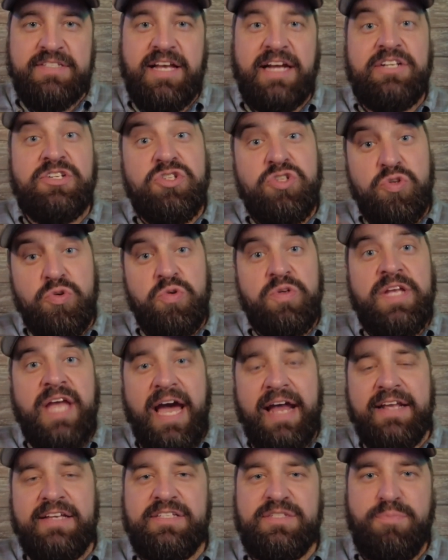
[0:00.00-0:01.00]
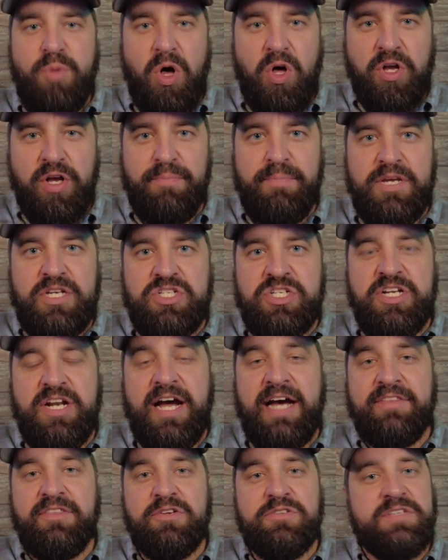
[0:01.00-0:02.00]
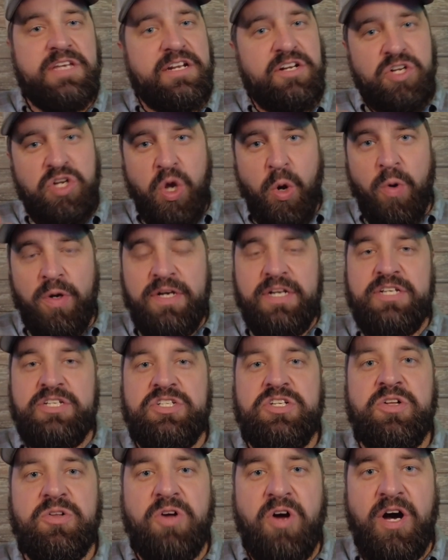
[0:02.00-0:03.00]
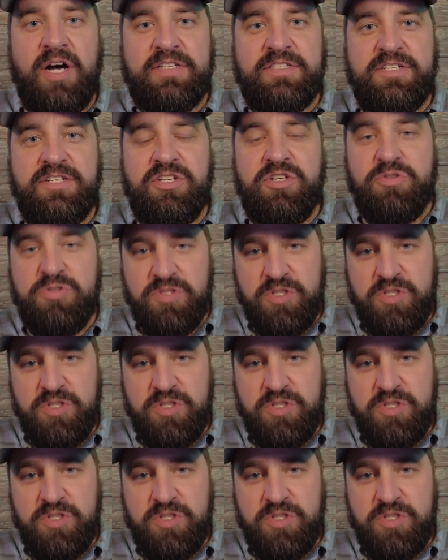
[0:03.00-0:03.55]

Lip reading: I do get a small commission on those at no additional cost to you.